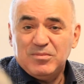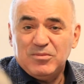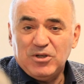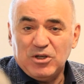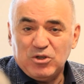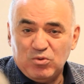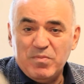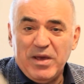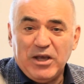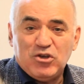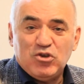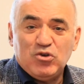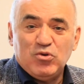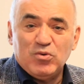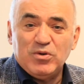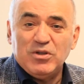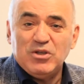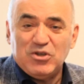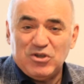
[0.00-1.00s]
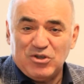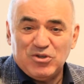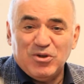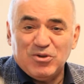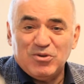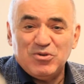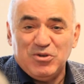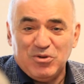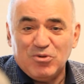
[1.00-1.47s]
just to make sure this is
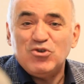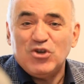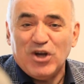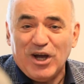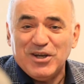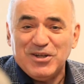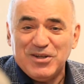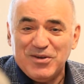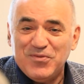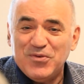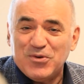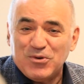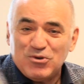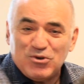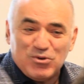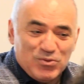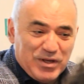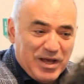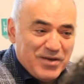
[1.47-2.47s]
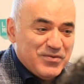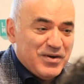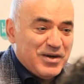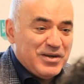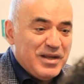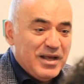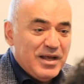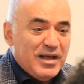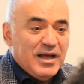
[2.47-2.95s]
not, China, virtual
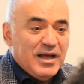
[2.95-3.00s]
Taiwan.